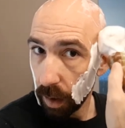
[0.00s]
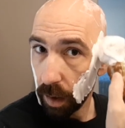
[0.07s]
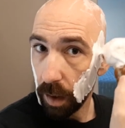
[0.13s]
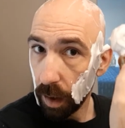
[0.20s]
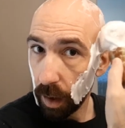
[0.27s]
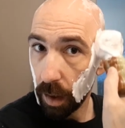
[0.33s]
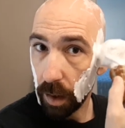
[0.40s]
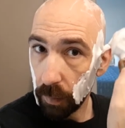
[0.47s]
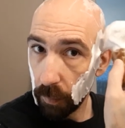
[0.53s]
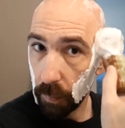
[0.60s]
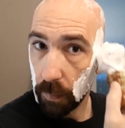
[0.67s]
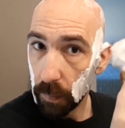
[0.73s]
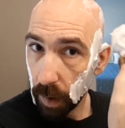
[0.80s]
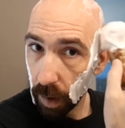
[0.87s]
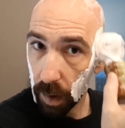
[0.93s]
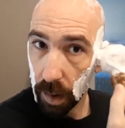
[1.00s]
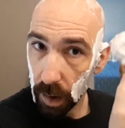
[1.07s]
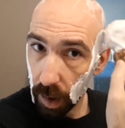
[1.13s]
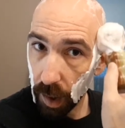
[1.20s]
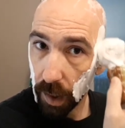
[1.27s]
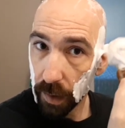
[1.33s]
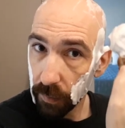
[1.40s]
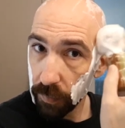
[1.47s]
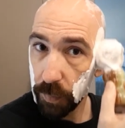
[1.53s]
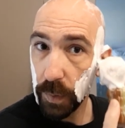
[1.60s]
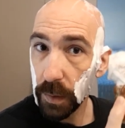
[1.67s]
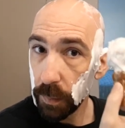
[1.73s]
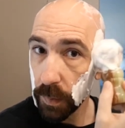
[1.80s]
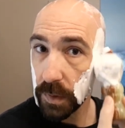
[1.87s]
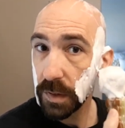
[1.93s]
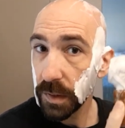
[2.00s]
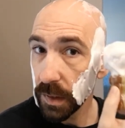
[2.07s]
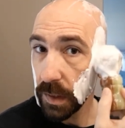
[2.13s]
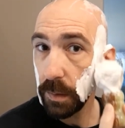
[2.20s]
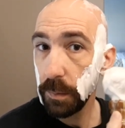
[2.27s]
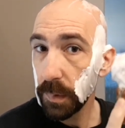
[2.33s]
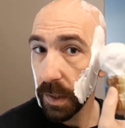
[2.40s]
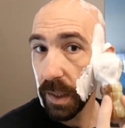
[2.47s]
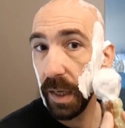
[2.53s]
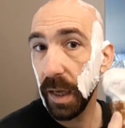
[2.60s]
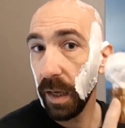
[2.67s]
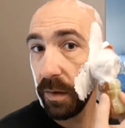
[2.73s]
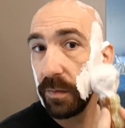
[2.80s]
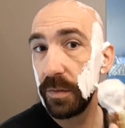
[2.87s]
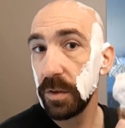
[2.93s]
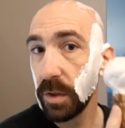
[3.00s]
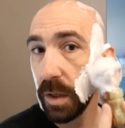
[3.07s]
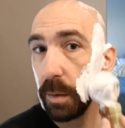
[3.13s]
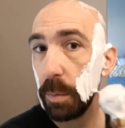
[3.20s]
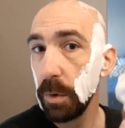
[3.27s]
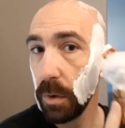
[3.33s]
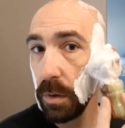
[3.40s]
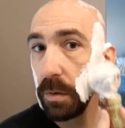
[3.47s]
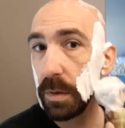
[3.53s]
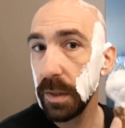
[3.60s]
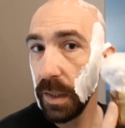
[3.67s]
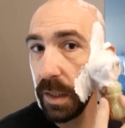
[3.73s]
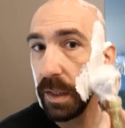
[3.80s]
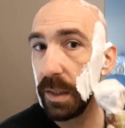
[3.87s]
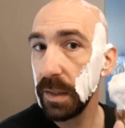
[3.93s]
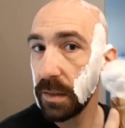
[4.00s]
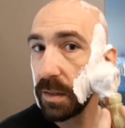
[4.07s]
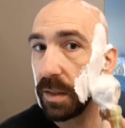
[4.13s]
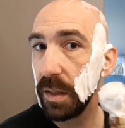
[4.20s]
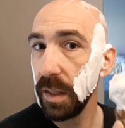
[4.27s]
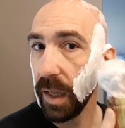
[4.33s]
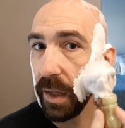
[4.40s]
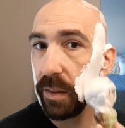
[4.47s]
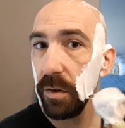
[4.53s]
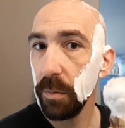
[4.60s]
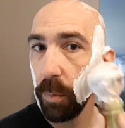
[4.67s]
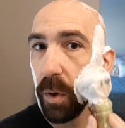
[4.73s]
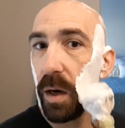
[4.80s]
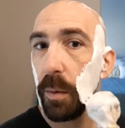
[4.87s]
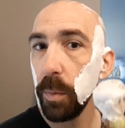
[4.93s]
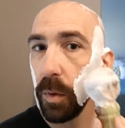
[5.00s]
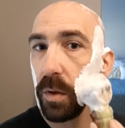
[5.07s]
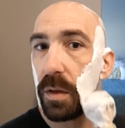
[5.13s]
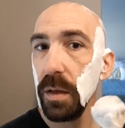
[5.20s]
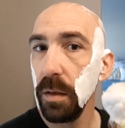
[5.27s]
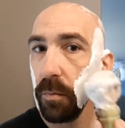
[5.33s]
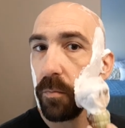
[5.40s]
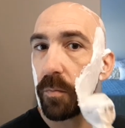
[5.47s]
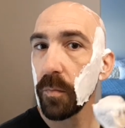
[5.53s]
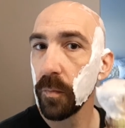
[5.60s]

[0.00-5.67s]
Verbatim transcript: Um, a lot of people seem to have trouble getting it to lather properly,